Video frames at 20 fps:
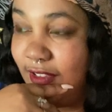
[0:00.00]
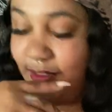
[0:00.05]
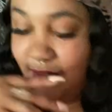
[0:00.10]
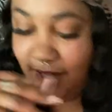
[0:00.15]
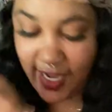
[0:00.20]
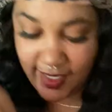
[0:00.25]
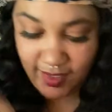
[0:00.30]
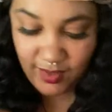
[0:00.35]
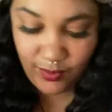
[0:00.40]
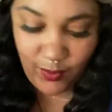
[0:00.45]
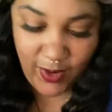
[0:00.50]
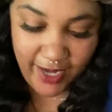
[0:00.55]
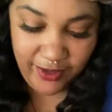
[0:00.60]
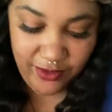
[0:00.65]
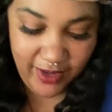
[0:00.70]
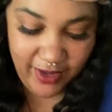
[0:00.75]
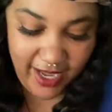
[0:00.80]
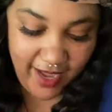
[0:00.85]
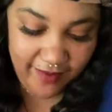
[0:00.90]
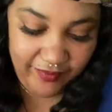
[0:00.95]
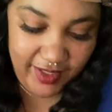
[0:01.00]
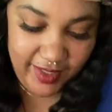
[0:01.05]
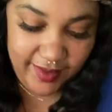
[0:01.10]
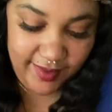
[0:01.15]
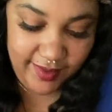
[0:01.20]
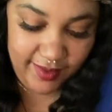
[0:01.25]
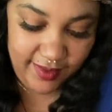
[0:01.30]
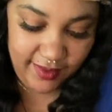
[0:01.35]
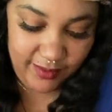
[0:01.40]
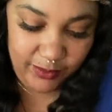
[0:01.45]
that's why you have
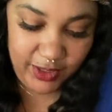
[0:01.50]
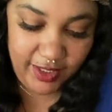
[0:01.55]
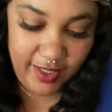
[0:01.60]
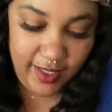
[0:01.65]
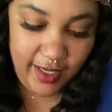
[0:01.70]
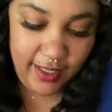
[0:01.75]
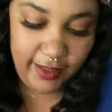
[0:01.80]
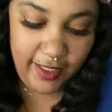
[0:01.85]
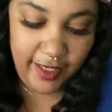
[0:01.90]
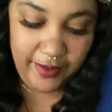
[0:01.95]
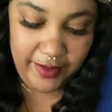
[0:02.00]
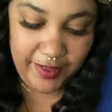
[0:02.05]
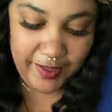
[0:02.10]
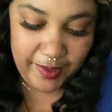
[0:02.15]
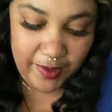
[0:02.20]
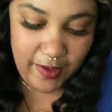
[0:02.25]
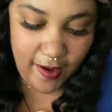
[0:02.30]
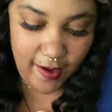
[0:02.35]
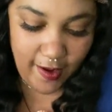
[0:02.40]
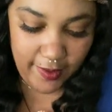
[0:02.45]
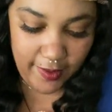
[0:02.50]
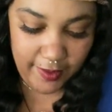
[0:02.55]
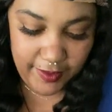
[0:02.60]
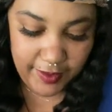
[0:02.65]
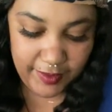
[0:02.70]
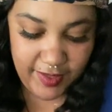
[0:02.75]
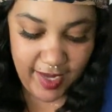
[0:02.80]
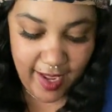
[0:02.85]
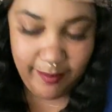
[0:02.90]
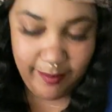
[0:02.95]
this with the Hilarion card and the
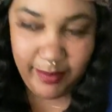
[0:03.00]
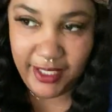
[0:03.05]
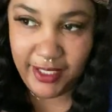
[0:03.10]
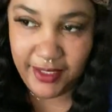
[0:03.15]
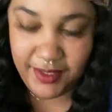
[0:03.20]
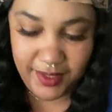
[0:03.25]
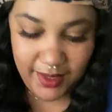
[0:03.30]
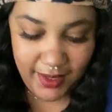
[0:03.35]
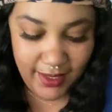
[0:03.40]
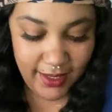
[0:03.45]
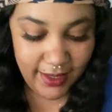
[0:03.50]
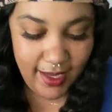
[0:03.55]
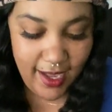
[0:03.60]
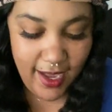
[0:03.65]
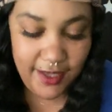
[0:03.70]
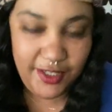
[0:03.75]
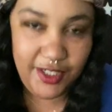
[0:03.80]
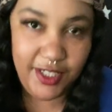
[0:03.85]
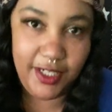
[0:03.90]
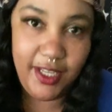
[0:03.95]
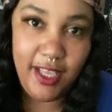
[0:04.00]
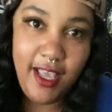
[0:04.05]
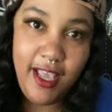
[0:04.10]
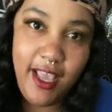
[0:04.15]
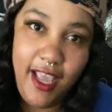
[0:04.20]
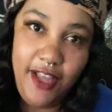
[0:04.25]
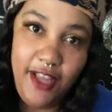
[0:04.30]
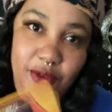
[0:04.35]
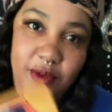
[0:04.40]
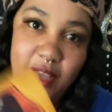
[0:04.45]
tapping into the Akashic,
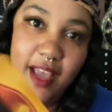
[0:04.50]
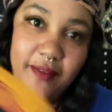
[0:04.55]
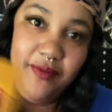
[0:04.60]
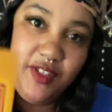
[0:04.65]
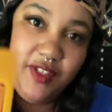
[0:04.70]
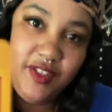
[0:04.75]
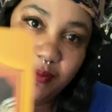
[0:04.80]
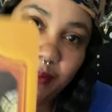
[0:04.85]
and you have these